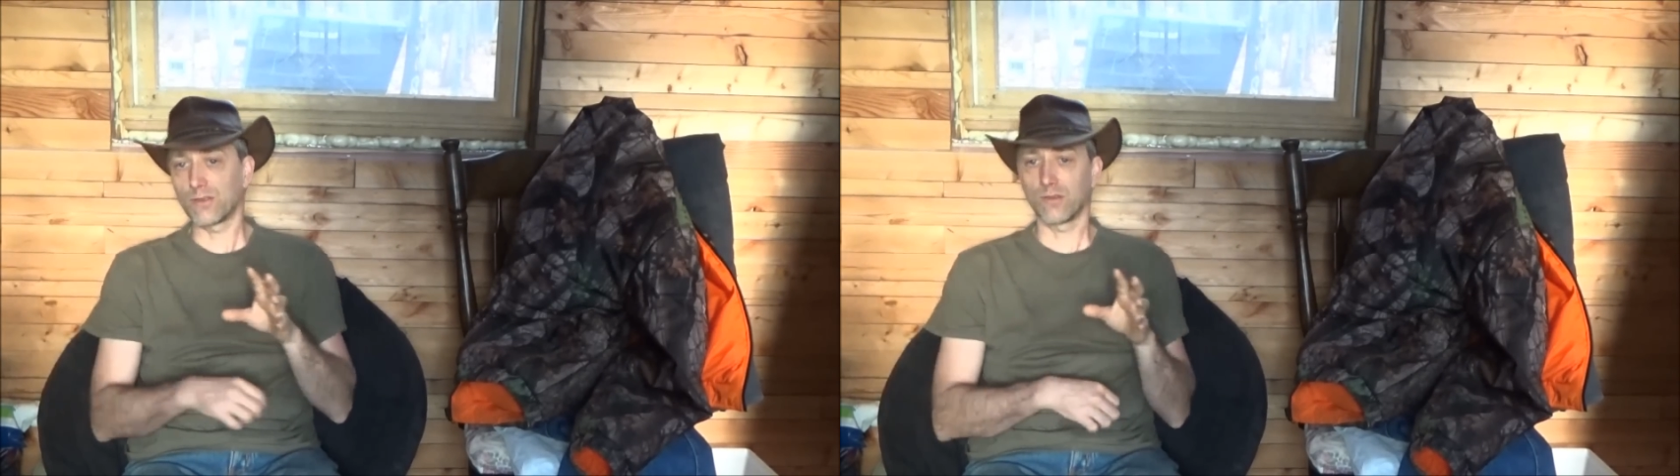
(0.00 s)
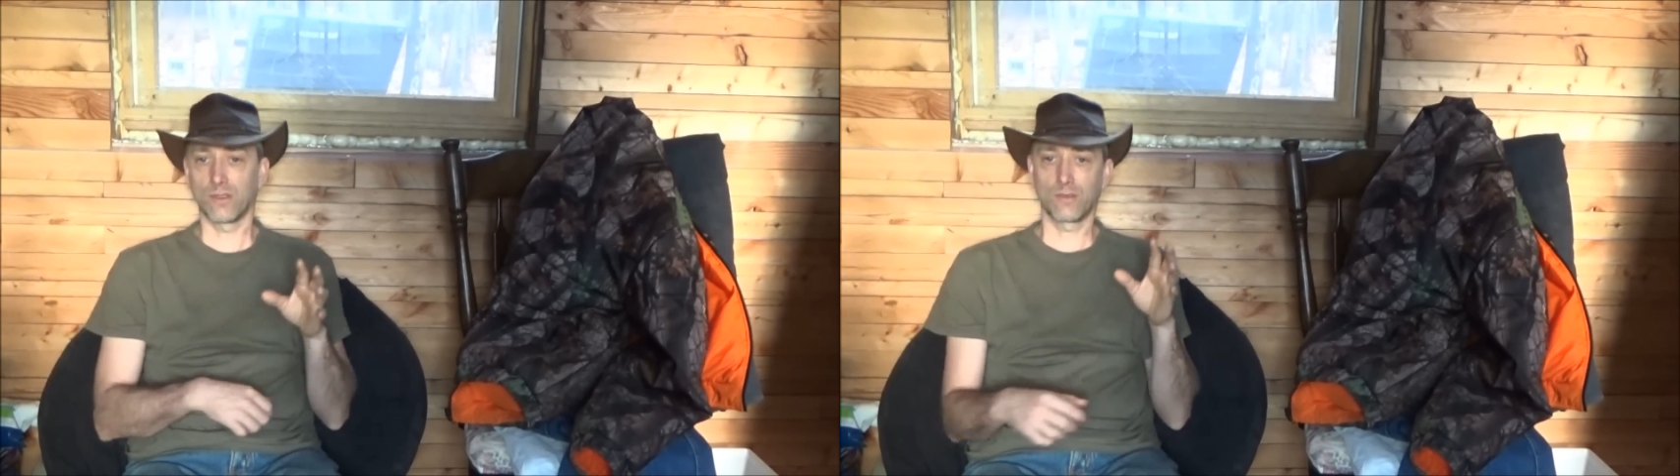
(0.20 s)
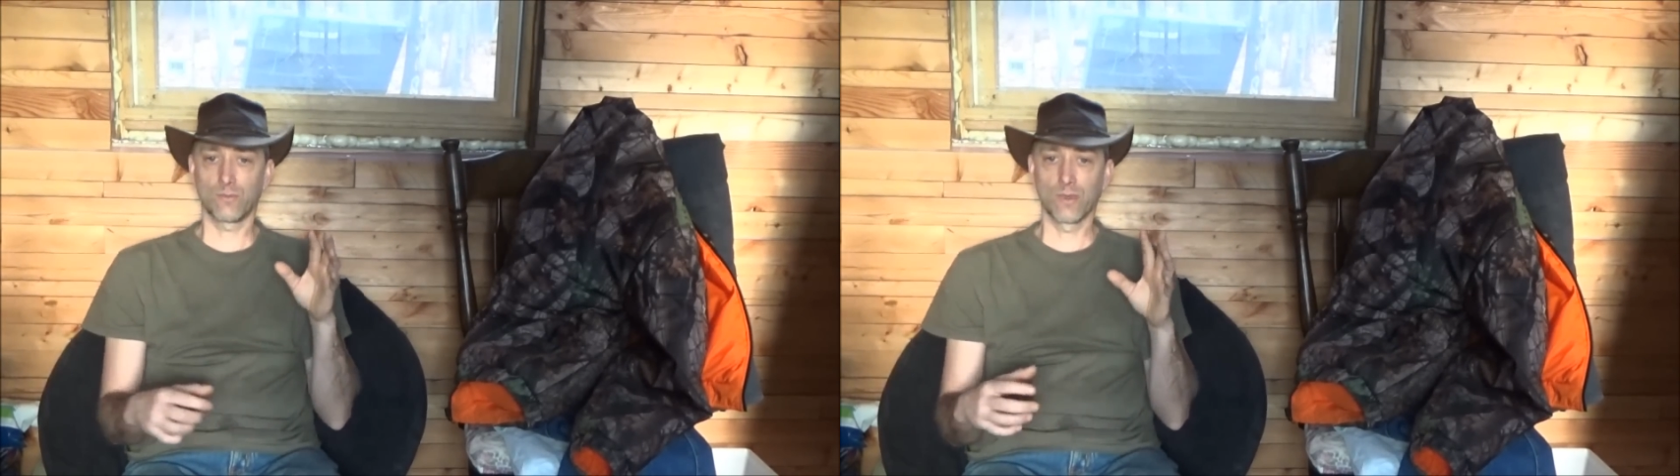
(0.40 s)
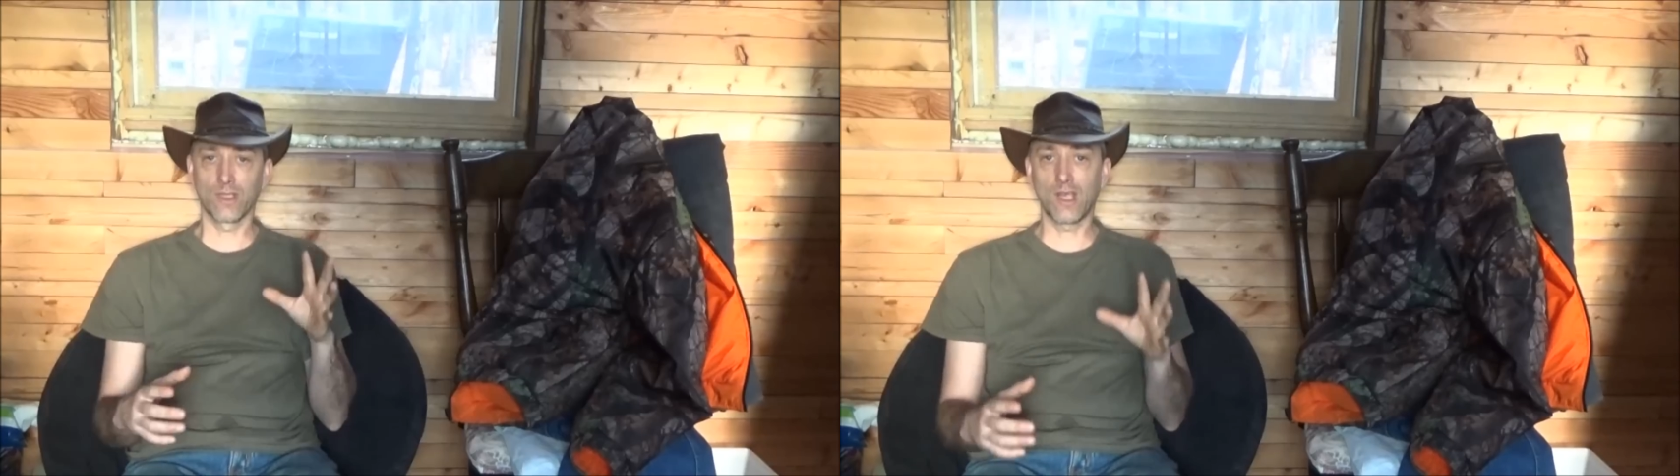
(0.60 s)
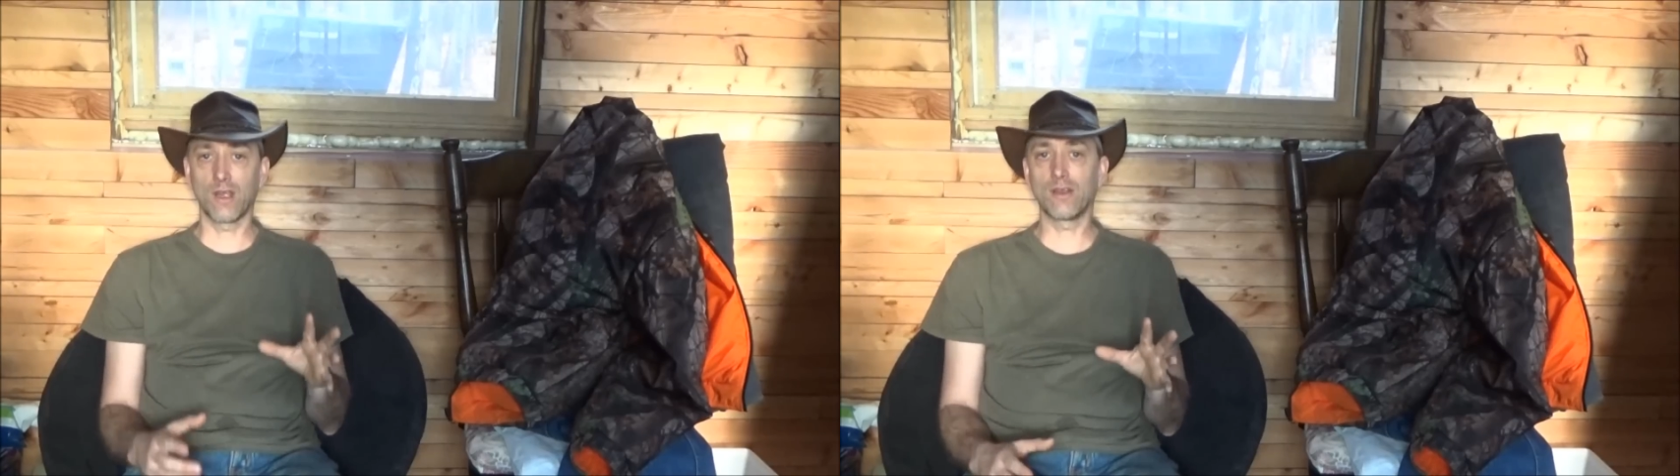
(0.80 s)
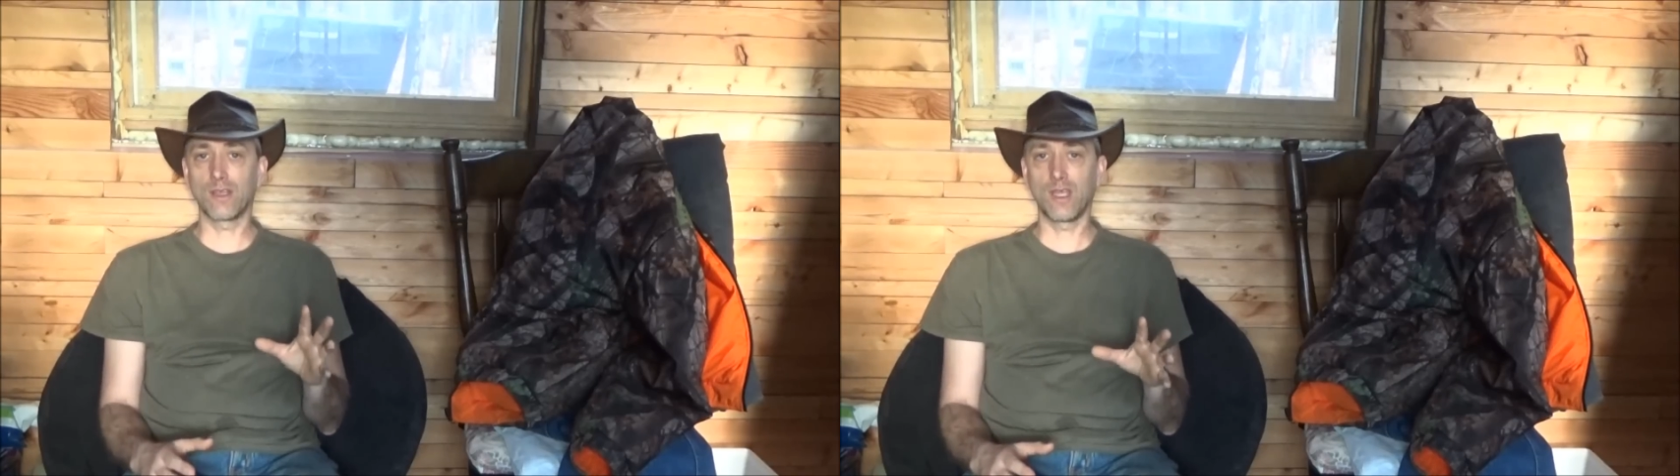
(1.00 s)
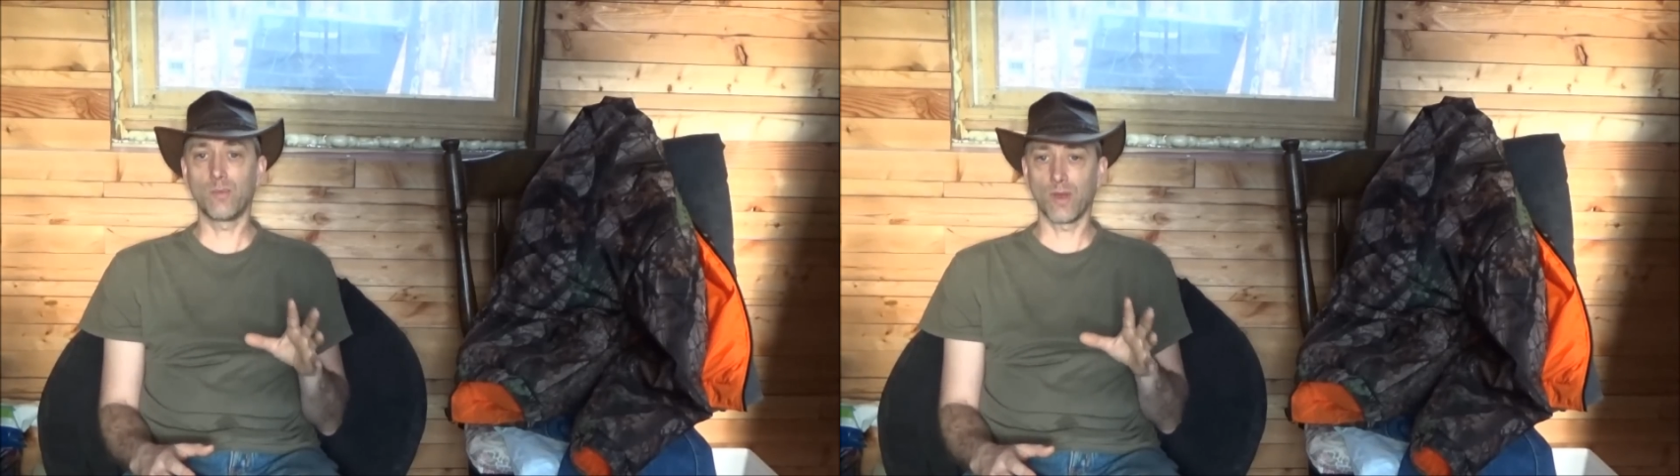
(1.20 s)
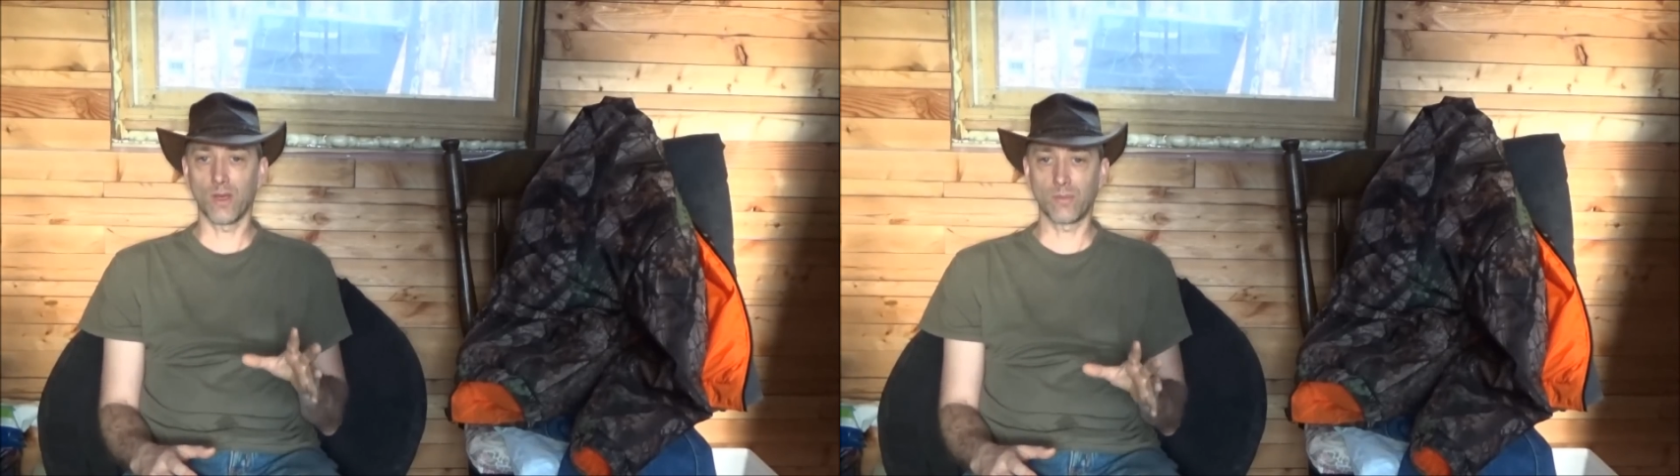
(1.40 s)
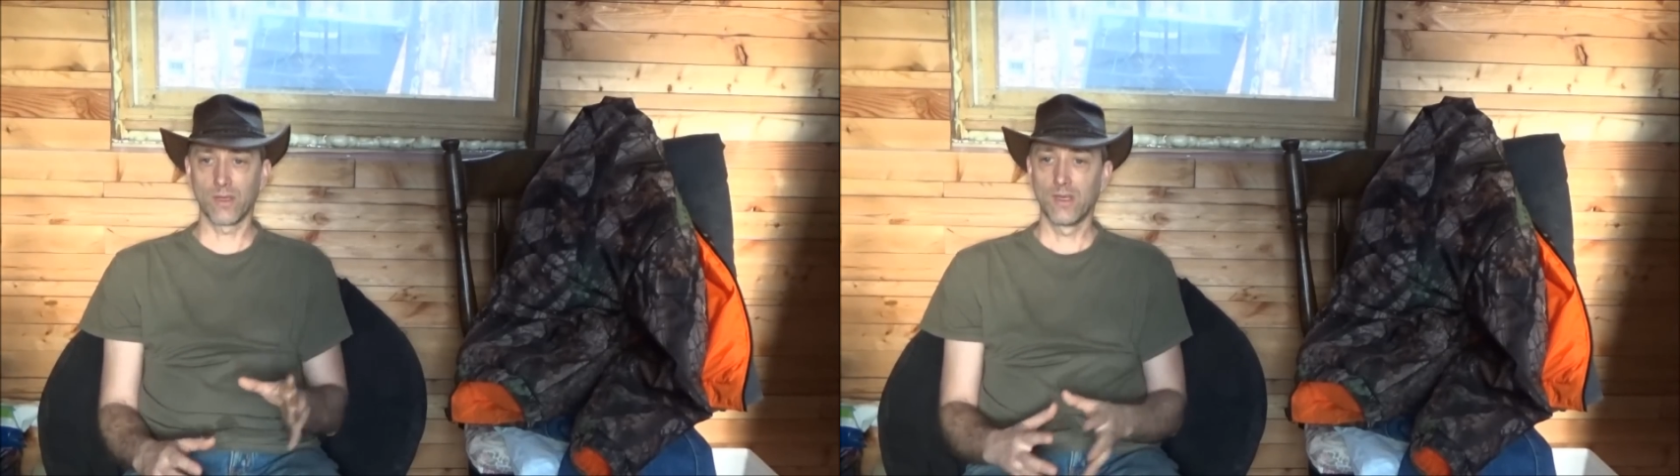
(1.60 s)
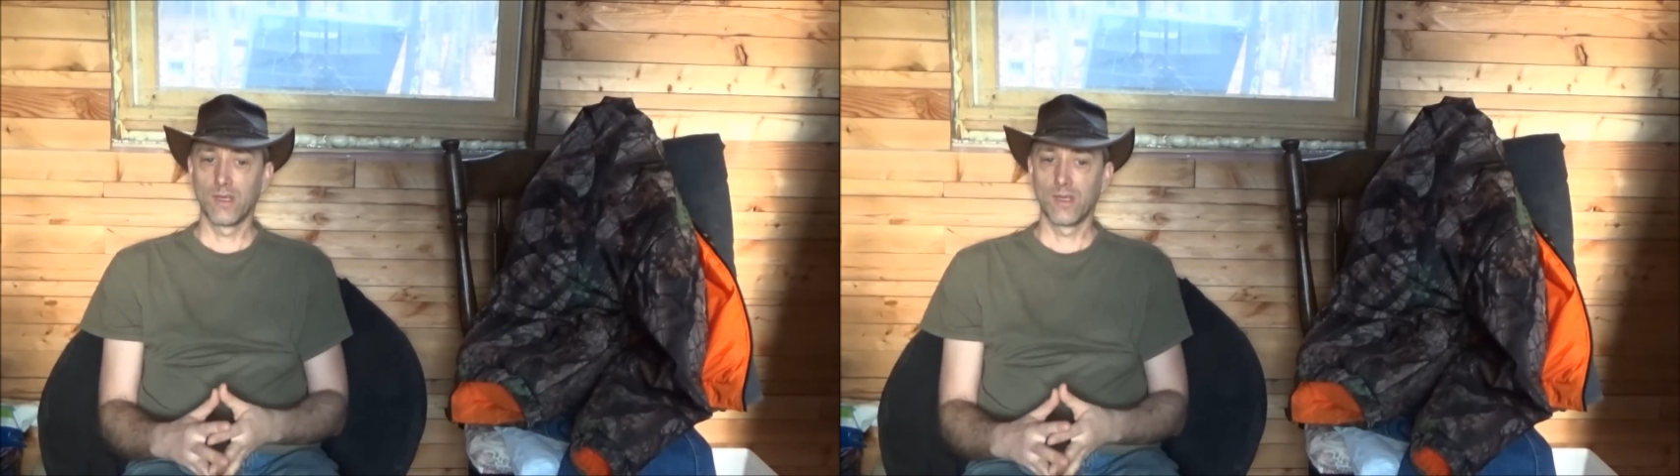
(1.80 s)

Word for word: So it's really hard to keep up.